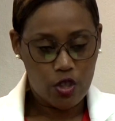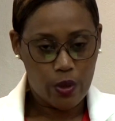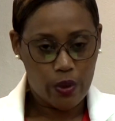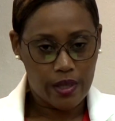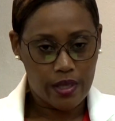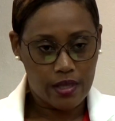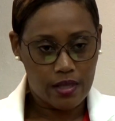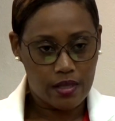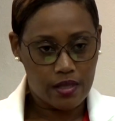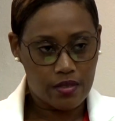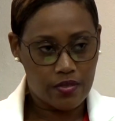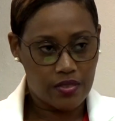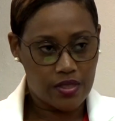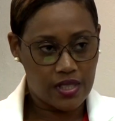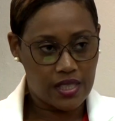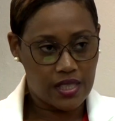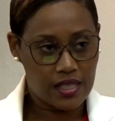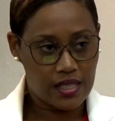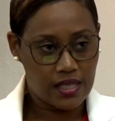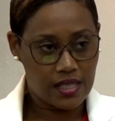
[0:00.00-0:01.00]
choice for
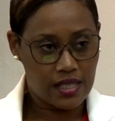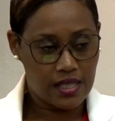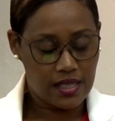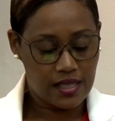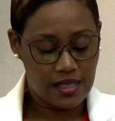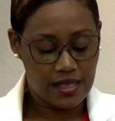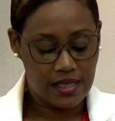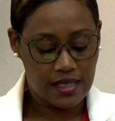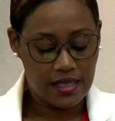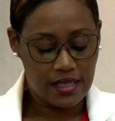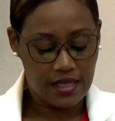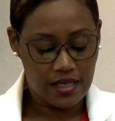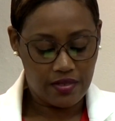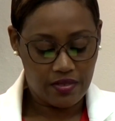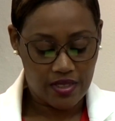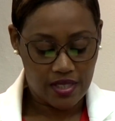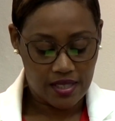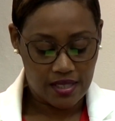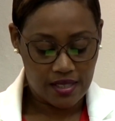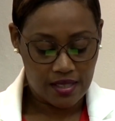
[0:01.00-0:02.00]
St. Kitts and
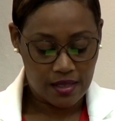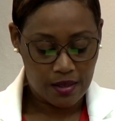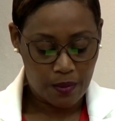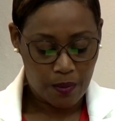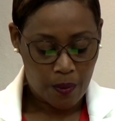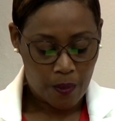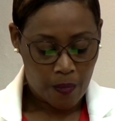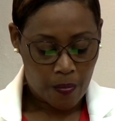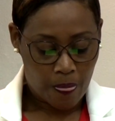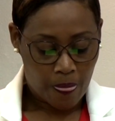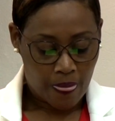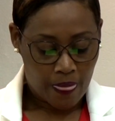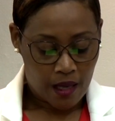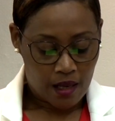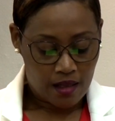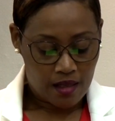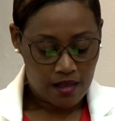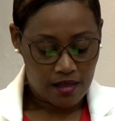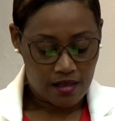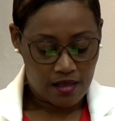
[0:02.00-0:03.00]
Nevis
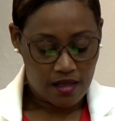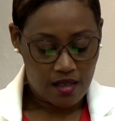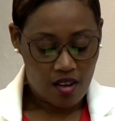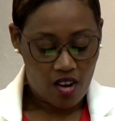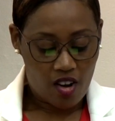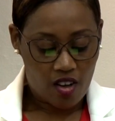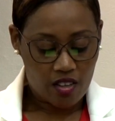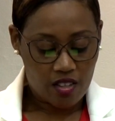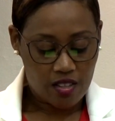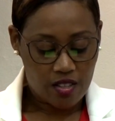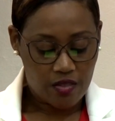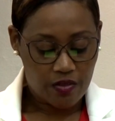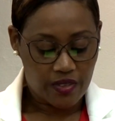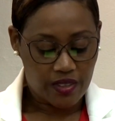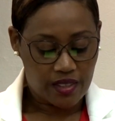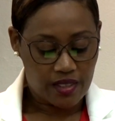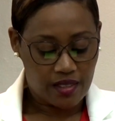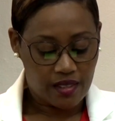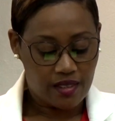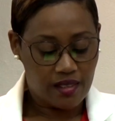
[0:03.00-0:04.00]
is the
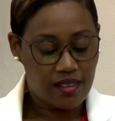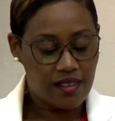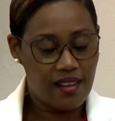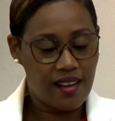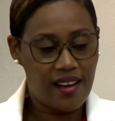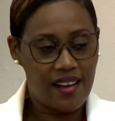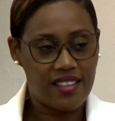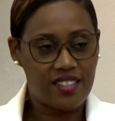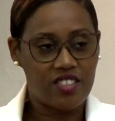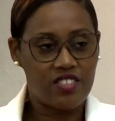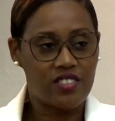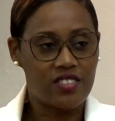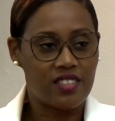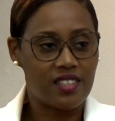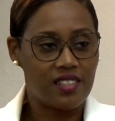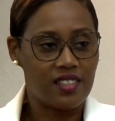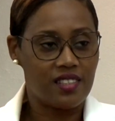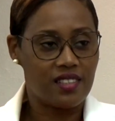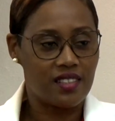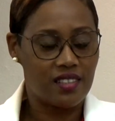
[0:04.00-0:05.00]
Oxford
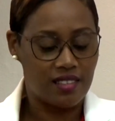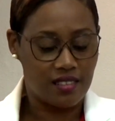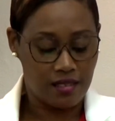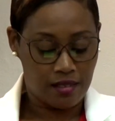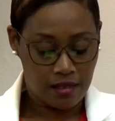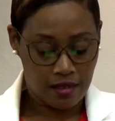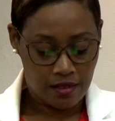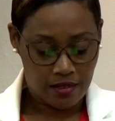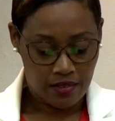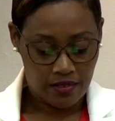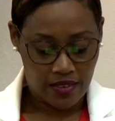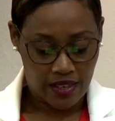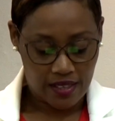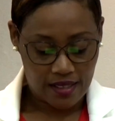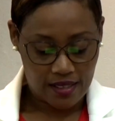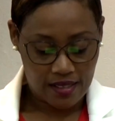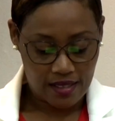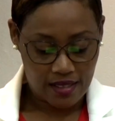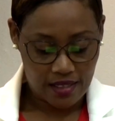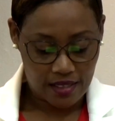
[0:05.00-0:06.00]
AstraZeneca
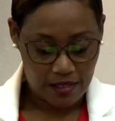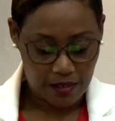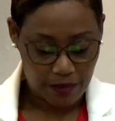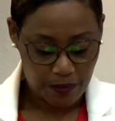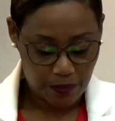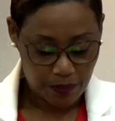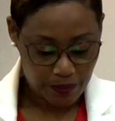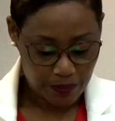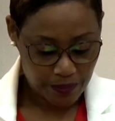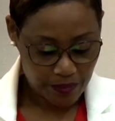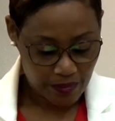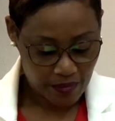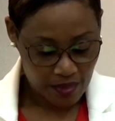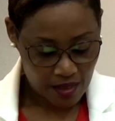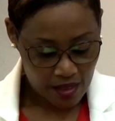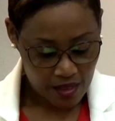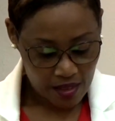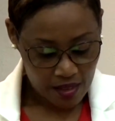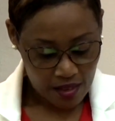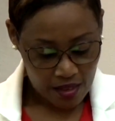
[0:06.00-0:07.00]
vaccine.
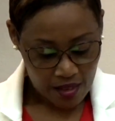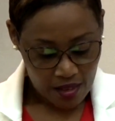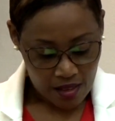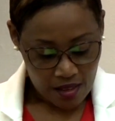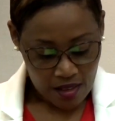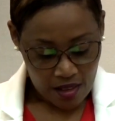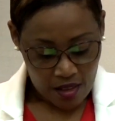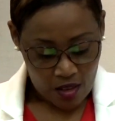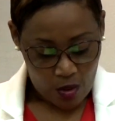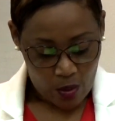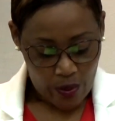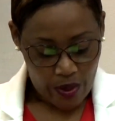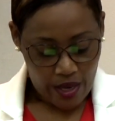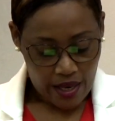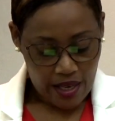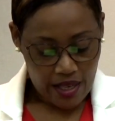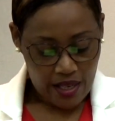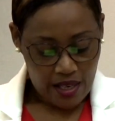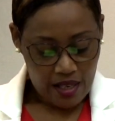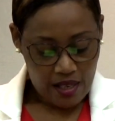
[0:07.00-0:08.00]
We
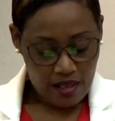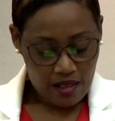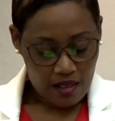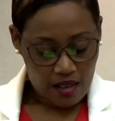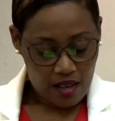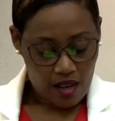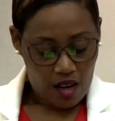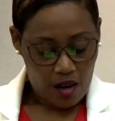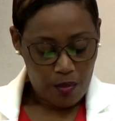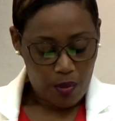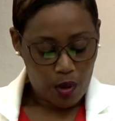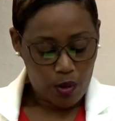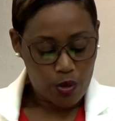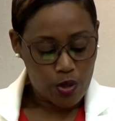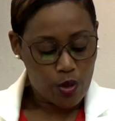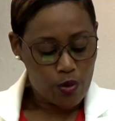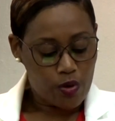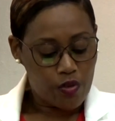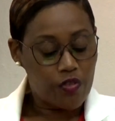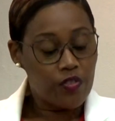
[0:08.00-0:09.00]
are in
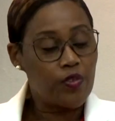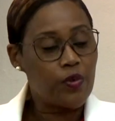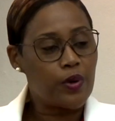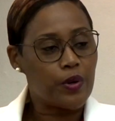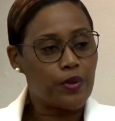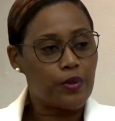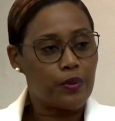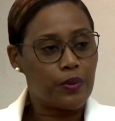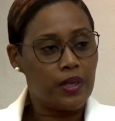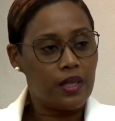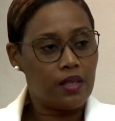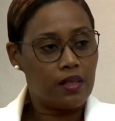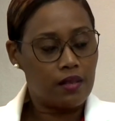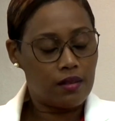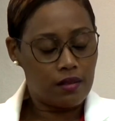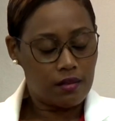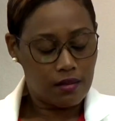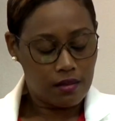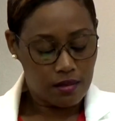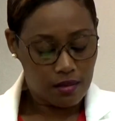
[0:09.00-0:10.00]
about our fourth week
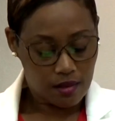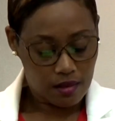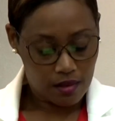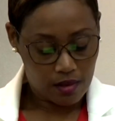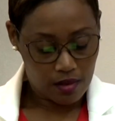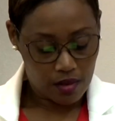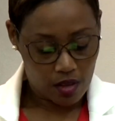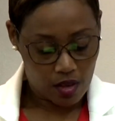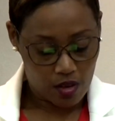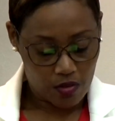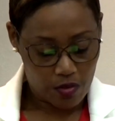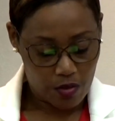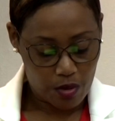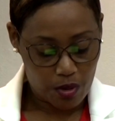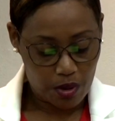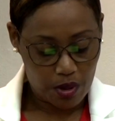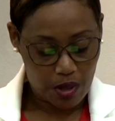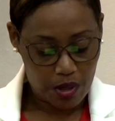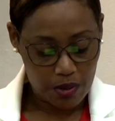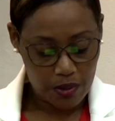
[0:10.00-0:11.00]
of
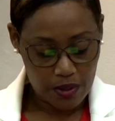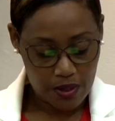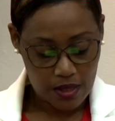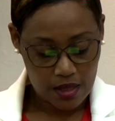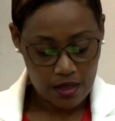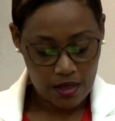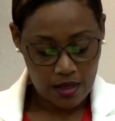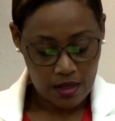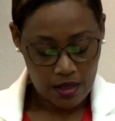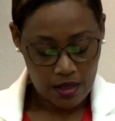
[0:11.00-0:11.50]
rollout,